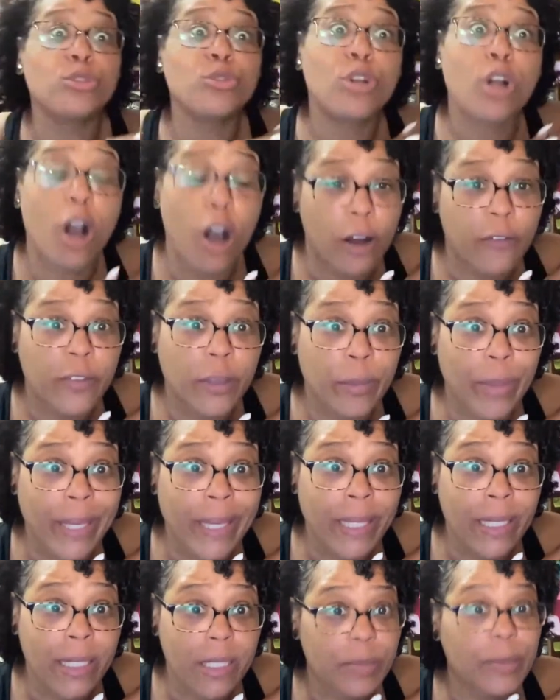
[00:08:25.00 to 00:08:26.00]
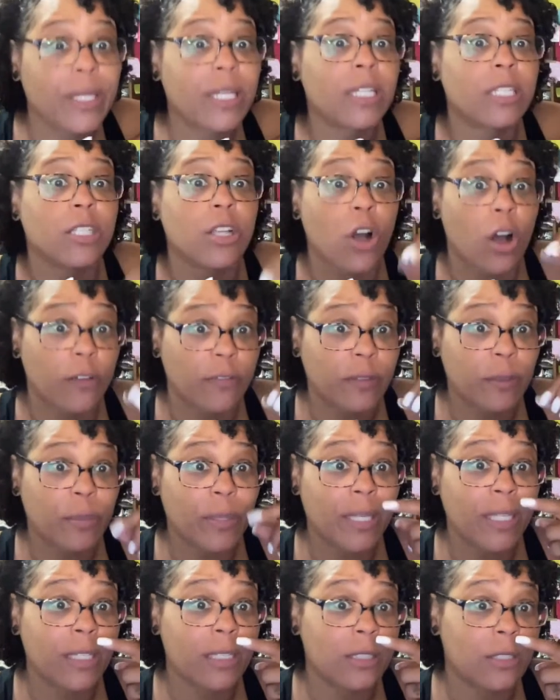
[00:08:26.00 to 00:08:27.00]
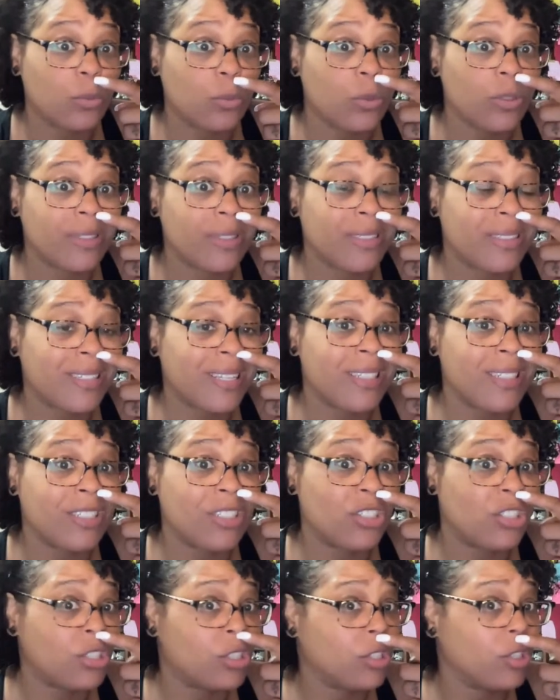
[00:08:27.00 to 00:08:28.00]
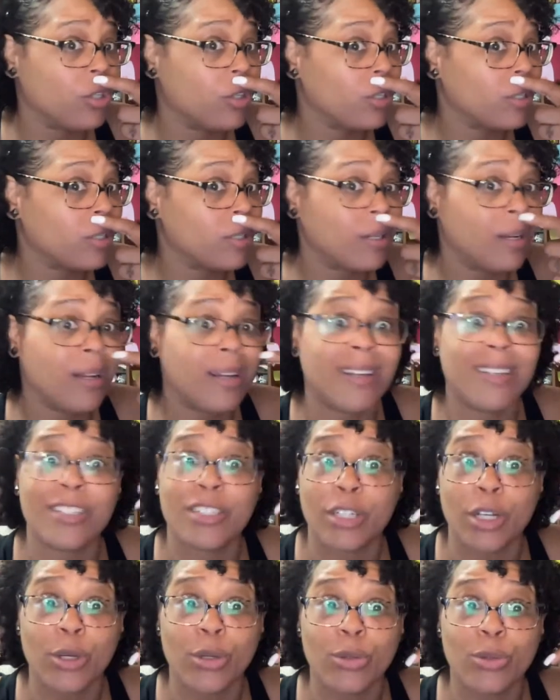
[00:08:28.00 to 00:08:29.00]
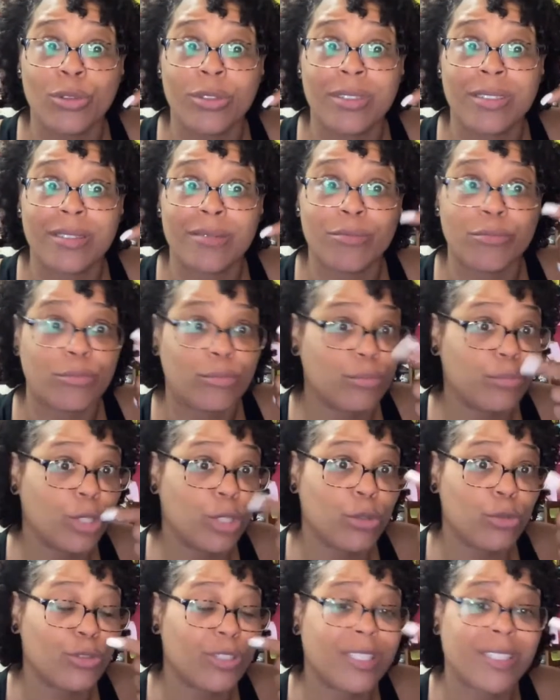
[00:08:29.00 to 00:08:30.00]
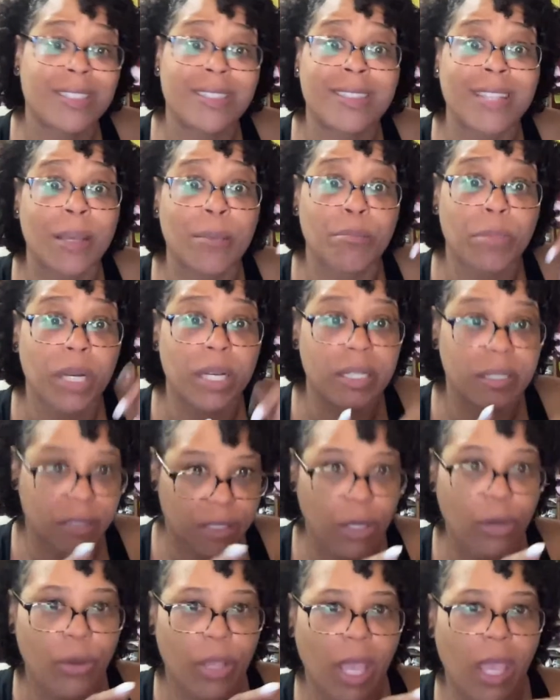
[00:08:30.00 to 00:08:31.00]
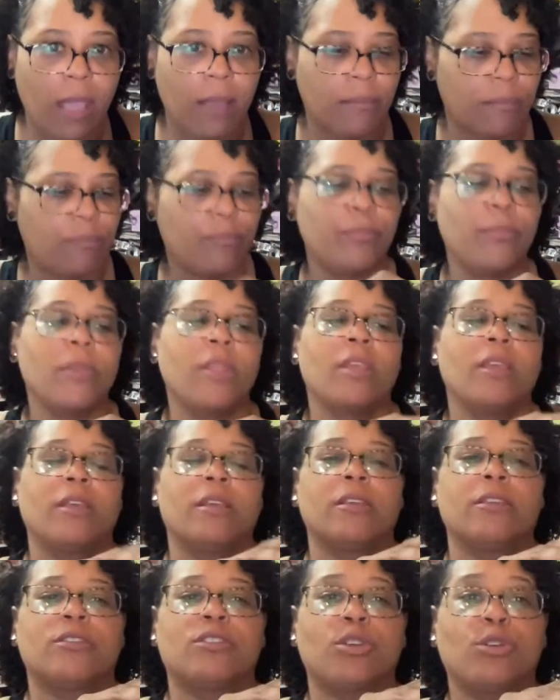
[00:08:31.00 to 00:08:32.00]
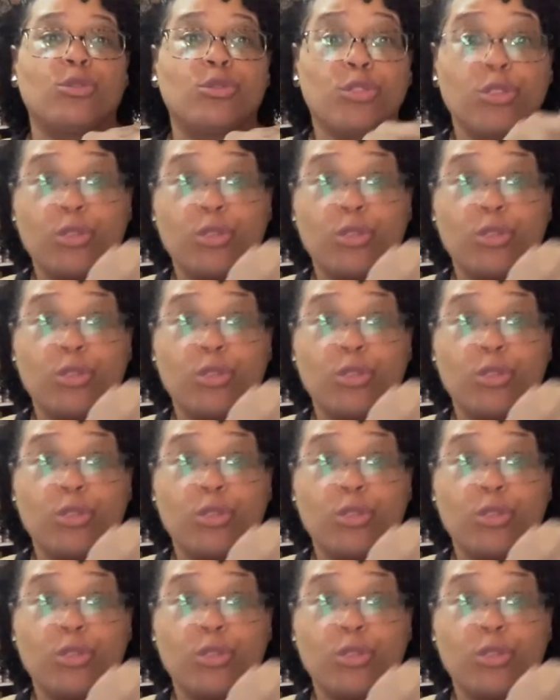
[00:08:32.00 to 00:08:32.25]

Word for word: do coffee beans because coffee beans will singe your uh, nose little scent buds, okay? So